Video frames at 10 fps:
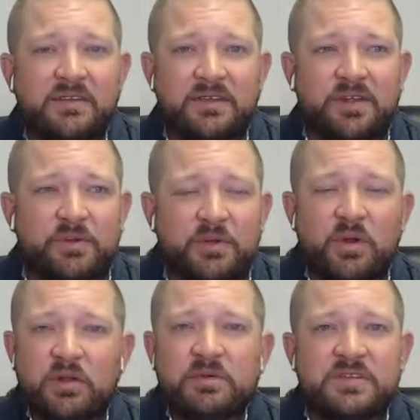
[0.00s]
We
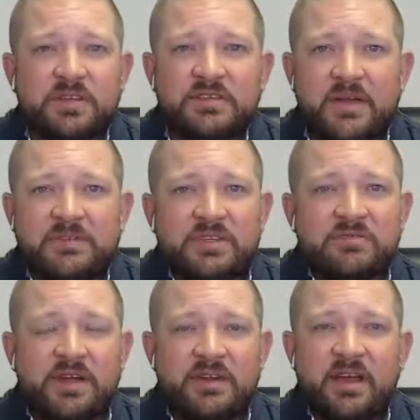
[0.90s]
work with sales offices
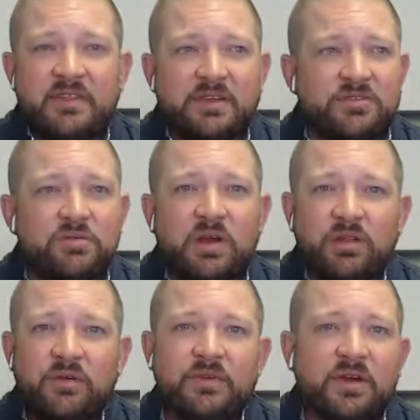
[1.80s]
right now that do well
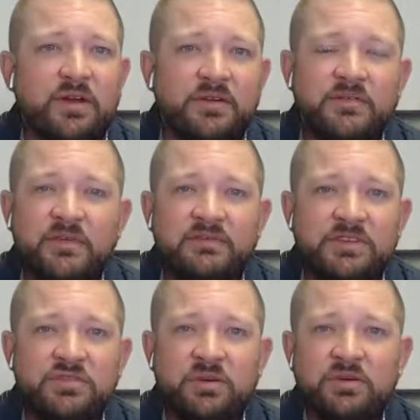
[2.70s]
over 150,
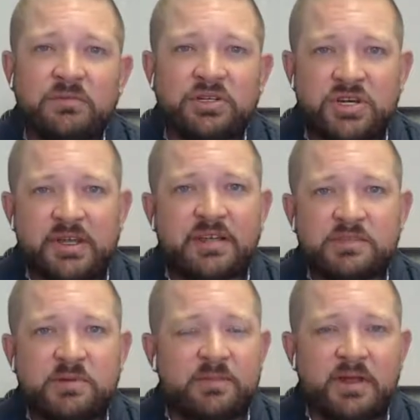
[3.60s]
200 merchant accounts
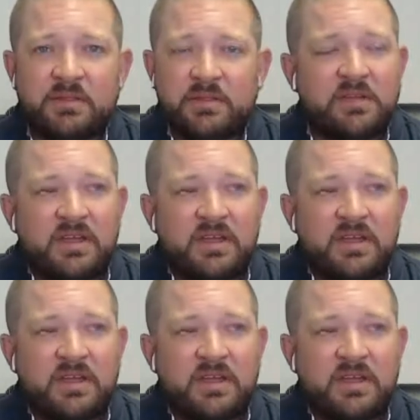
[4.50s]
per month,